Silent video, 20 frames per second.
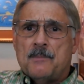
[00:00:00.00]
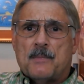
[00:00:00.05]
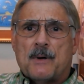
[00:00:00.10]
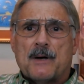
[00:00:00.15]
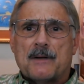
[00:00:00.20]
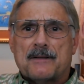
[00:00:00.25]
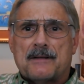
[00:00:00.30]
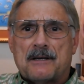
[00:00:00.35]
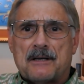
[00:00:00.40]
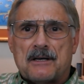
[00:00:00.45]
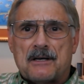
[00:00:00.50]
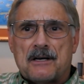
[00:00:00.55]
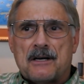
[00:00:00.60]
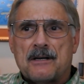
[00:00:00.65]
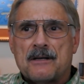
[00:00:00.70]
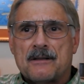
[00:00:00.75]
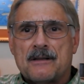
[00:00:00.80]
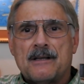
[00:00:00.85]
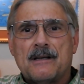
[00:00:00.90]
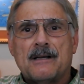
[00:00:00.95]
but
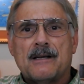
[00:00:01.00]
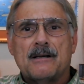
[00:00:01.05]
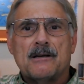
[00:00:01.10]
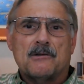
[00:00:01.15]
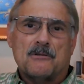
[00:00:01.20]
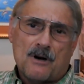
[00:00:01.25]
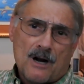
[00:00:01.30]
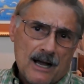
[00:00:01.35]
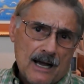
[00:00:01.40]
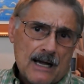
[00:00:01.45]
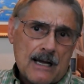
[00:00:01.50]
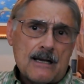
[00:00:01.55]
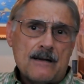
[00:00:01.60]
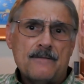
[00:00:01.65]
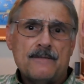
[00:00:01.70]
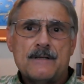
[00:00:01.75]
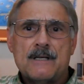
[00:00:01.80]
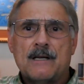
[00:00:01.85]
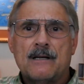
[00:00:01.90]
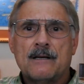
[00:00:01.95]
they
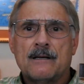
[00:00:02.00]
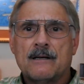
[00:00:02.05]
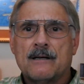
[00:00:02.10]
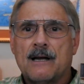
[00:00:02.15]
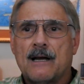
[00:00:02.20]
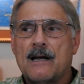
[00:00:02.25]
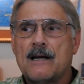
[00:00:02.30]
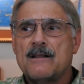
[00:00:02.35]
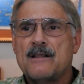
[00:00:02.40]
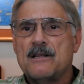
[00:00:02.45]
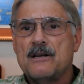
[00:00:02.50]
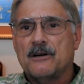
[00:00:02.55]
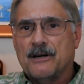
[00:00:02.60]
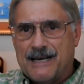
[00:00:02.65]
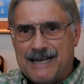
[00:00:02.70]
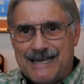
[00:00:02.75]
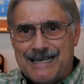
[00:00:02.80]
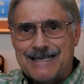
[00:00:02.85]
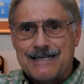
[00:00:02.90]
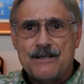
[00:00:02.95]
arrived, and they're
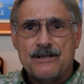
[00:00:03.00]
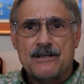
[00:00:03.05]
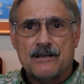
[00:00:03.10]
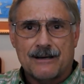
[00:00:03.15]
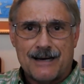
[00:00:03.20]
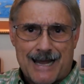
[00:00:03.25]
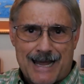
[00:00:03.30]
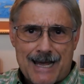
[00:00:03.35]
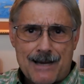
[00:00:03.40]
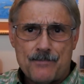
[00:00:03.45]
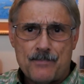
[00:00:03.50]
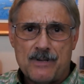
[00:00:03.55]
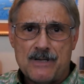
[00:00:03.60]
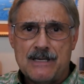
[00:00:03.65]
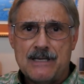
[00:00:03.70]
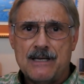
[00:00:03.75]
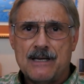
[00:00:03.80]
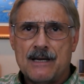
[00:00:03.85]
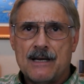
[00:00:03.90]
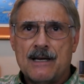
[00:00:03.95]
in, they're
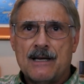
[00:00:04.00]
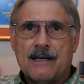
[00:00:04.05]
happy,